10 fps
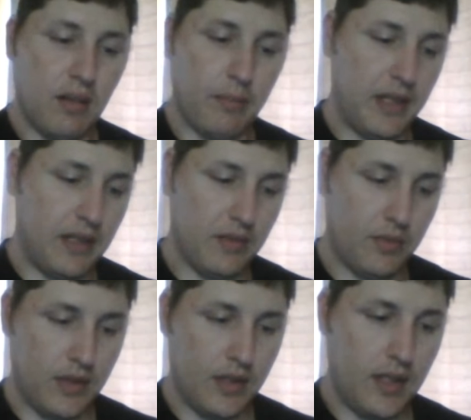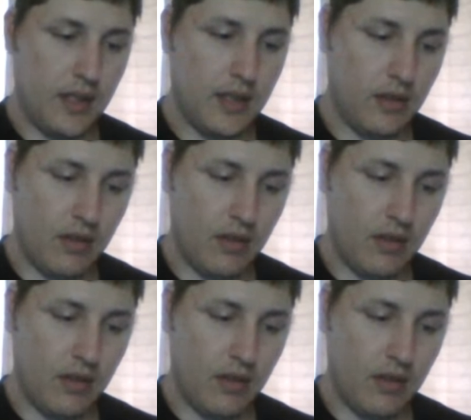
I mean, that's what you get.